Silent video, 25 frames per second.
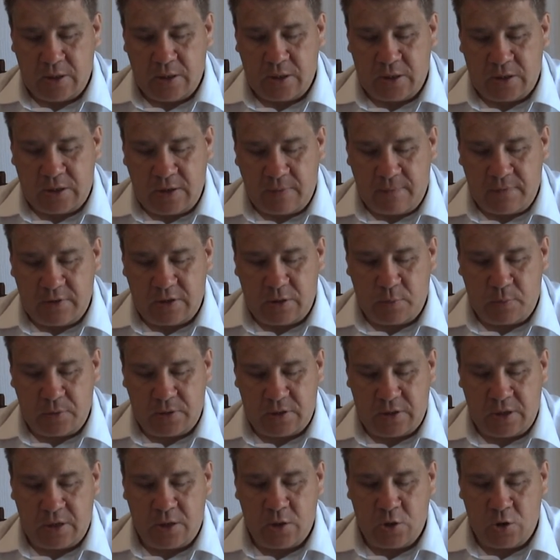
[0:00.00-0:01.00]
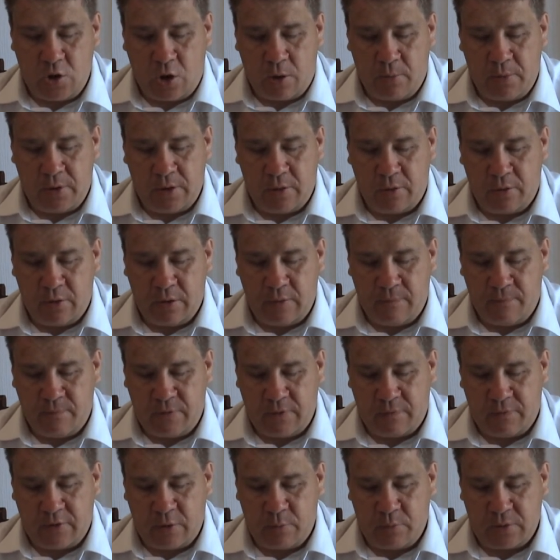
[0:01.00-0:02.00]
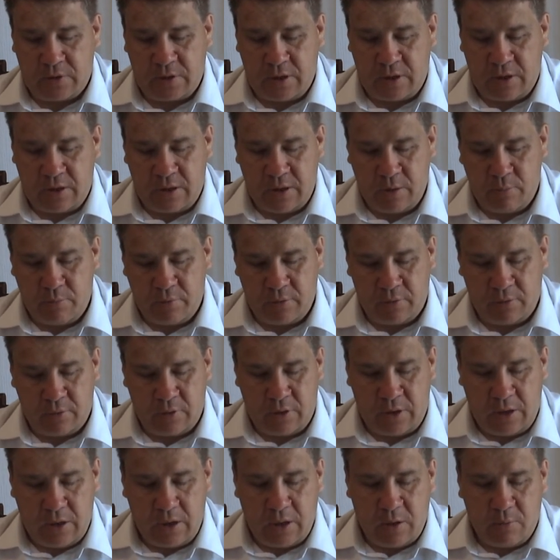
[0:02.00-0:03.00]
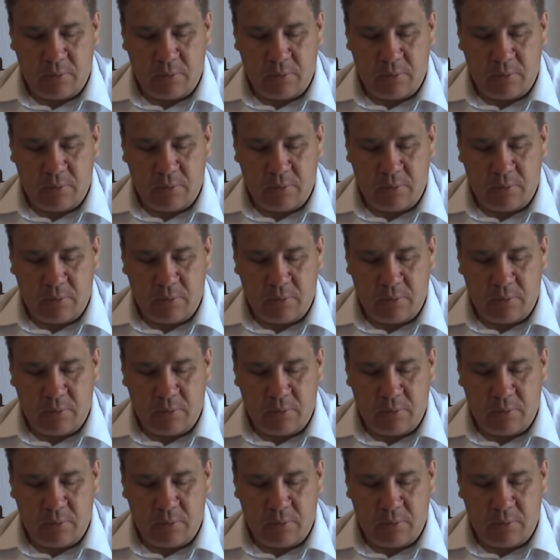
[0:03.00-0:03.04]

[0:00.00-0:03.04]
70% nominal and 15% liberal.